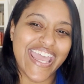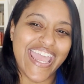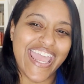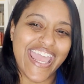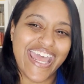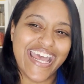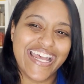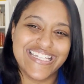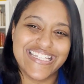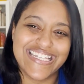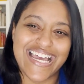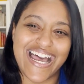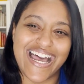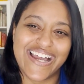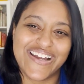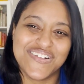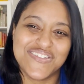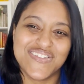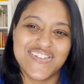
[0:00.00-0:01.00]
and
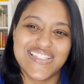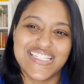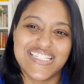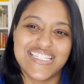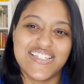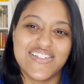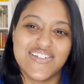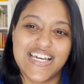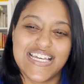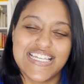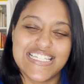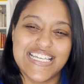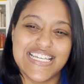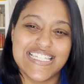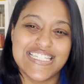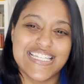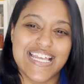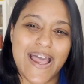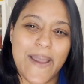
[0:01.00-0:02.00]
I will see you guys
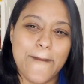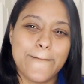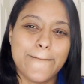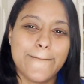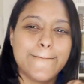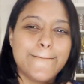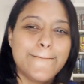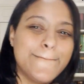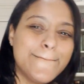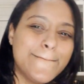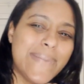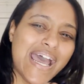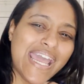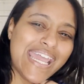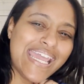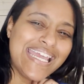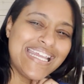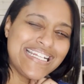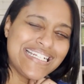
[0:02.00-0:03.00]
next time.
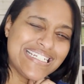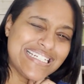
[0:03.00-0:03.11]
Bye!